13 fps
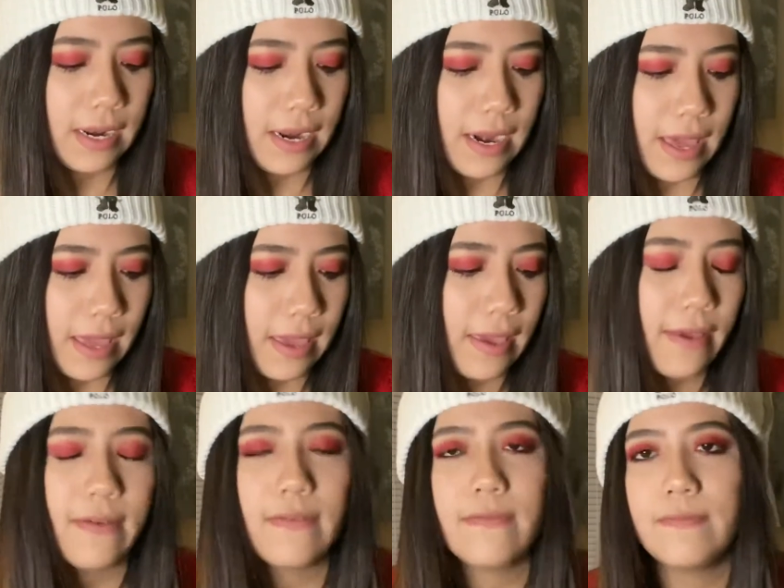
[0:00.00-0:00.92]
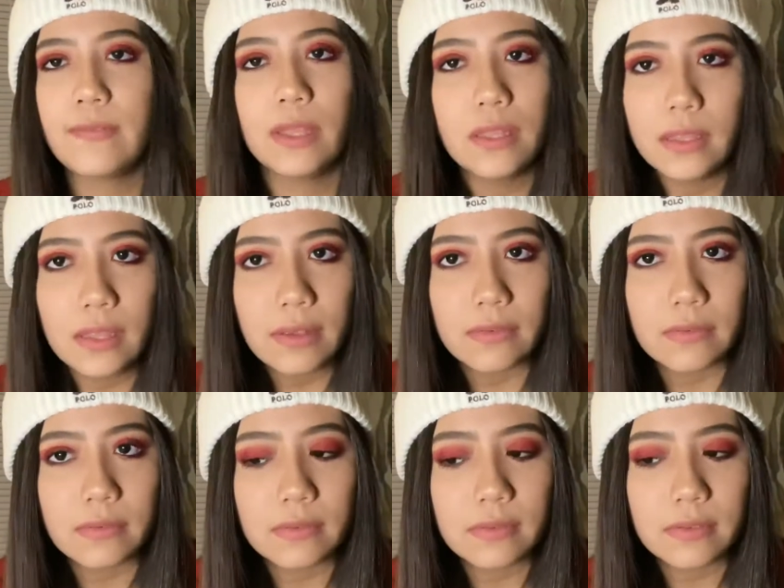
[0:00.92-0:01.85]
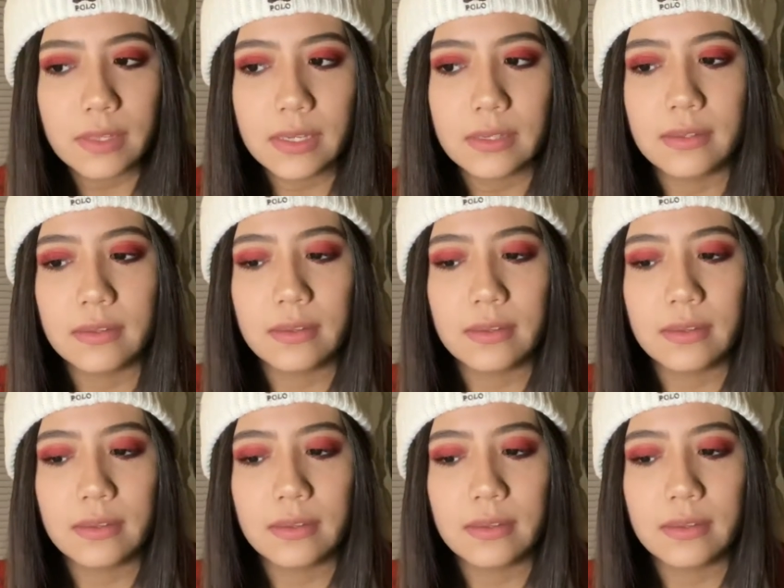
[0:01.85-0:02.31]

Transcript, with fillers: and I fell in love. Like